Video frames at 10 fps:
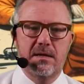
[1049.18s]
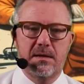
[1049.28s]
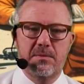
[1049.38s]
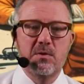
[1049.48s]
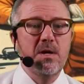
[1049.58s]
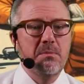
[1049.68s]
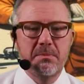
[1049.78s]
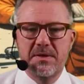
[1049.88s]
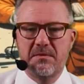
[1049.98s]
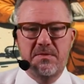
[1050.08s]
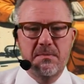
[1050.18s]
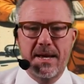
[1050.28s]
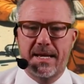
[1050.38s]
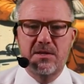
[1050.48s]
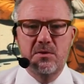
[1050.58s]
You implement the
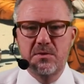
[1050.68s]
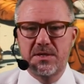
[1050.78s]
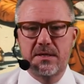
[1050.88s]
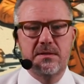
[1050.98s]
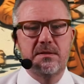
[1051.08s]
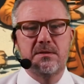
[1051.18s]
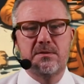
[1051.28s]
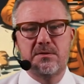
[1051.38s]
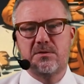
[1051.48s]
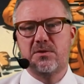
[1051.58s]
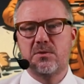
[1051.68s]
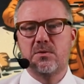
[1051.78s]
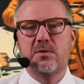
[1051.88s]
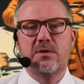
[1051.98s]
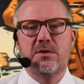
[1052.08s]
feedback and use it
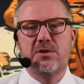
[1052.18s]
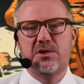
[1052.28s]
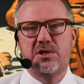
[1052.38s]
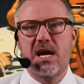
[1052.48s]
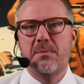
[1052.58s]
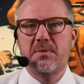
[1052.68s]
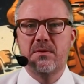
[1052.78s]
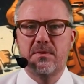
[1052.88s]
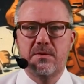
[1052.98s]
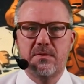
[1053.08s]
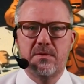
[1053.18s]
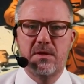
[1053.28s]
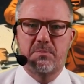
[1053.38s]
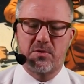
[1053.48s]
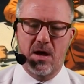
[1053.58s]
to shape
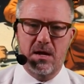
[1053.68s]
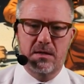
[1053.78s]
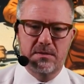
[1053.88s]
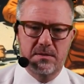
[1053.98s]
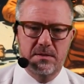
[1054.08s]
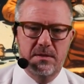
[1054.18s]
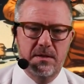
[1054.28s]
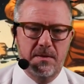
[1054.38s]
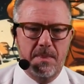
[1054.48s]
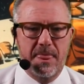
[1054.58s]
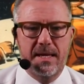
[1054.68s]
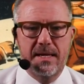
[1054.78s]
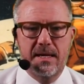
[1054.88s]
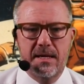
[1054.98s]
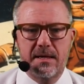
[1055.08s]
the product
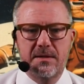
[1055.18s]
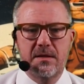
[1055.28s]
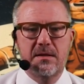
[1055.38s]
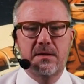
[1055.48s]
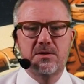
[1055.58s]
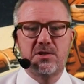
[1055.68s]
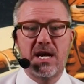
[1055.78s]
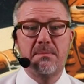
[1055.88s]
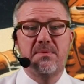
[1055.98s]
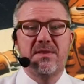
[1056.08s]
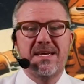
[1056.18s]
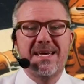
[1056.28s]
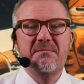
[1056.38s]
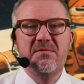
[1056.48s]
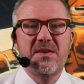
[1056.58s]
and shape the
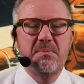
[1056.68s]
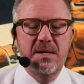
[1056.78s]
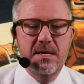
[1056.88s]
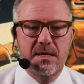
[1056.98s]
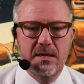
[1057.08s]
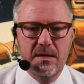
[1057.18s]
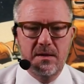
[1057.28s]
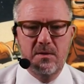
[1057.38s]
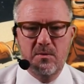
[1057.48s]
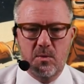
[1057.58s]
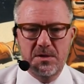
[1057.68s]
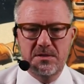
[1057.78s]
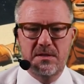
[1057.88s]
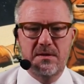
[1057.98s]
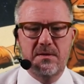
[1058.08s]
MVP. What
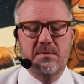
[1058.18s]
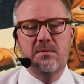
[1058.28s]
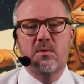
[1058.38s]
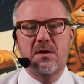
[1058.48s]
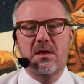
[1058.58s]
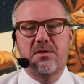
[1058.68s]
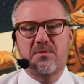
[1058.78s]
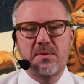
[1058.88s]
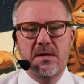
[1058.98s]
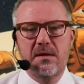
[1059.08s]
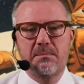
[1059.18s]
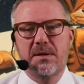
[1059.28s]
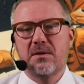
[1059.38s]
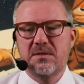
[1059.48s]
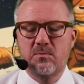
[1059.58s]
are the 3
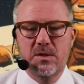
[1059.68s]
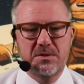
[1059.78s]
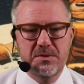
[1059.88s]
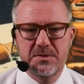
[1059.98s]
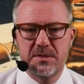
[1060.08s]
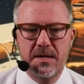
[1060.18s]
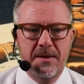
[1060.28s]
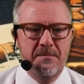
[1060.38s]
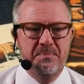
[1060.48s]
bells and whistles